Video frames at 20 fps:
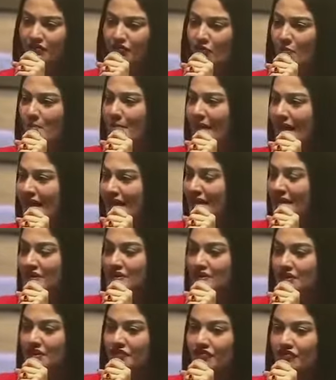For men,
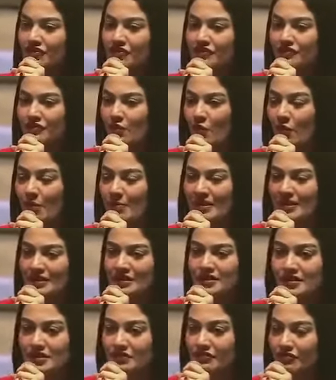it's different. For women,
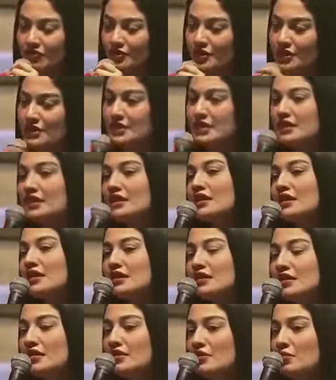it's different.
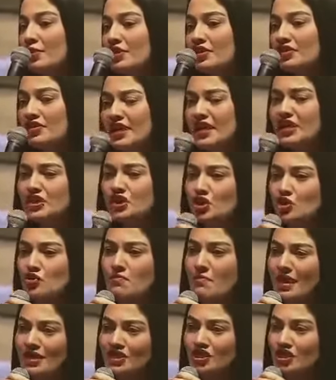We think
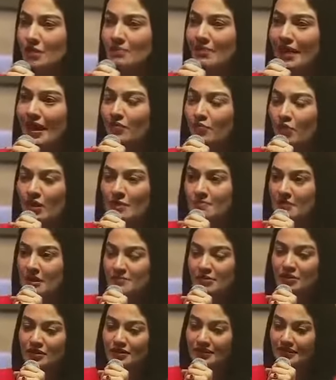too much about what
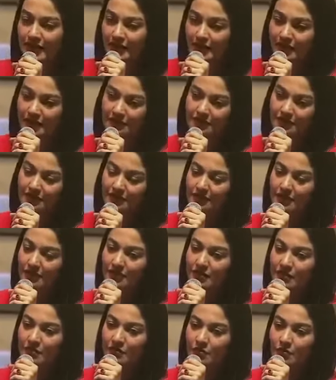people say.
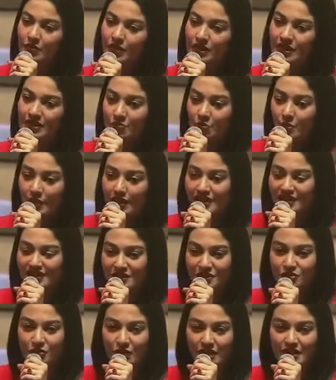We
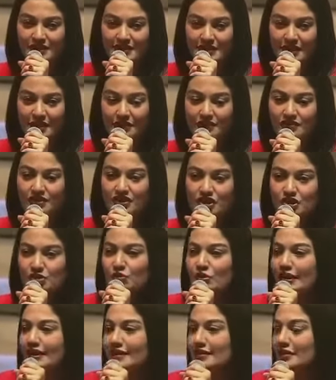listen to ourselves
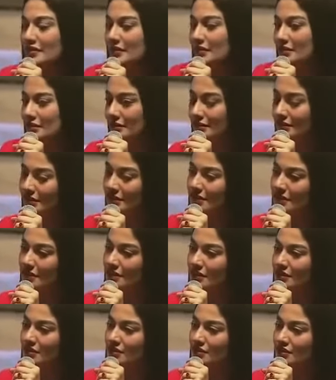too little.
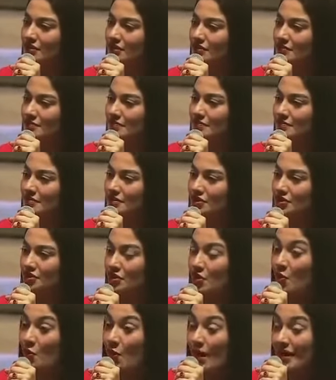
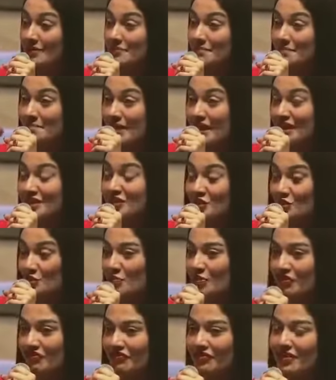You know what makes
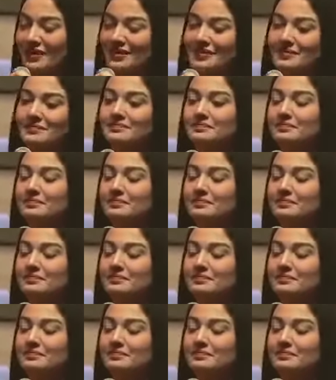you perfect?